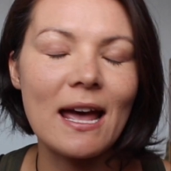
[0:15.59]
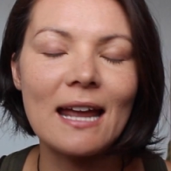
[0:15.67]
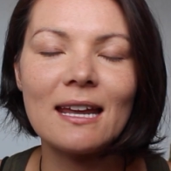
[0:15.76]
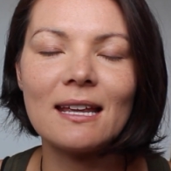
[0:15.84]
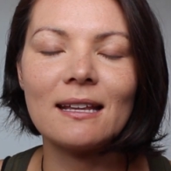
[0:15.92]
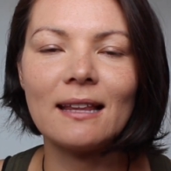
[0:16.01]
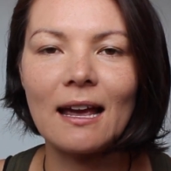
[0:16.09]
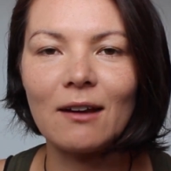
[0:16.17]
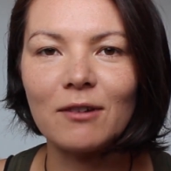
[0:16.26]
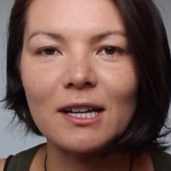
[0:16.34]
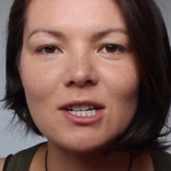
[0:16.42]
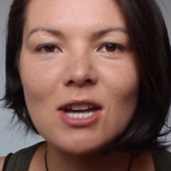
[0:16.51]
any
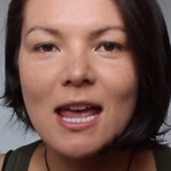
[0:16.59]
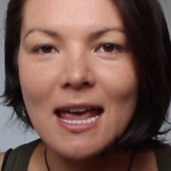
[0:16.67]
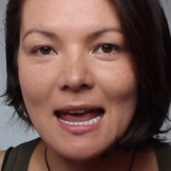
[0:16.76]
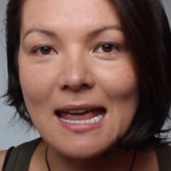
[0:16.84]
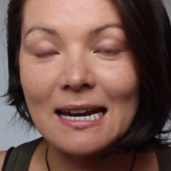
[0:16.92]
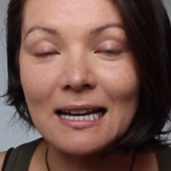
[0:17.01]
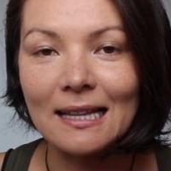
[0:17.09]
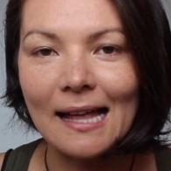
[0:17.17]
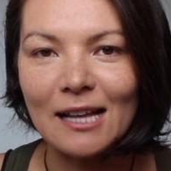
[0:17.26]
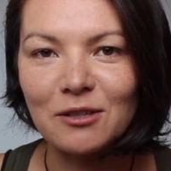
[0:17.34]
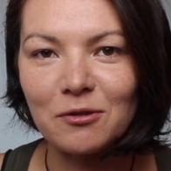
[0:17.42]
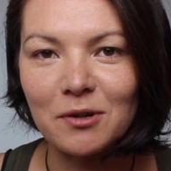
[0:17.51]
language in a
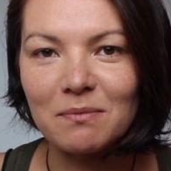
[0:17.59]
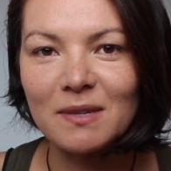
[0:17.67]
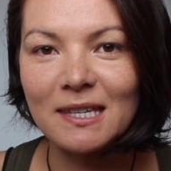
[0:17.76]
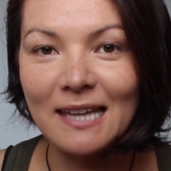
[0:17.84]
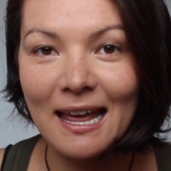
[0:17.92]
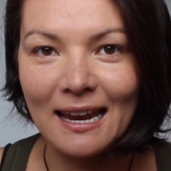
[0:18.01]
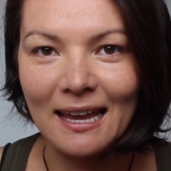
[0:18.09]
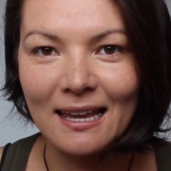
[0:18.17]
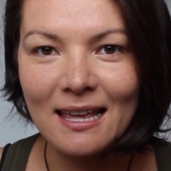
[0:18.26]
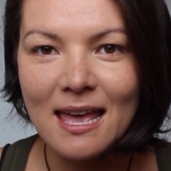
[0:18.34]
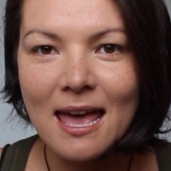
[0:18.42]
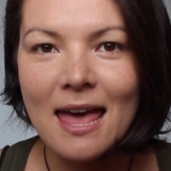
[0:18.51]
classroom setting,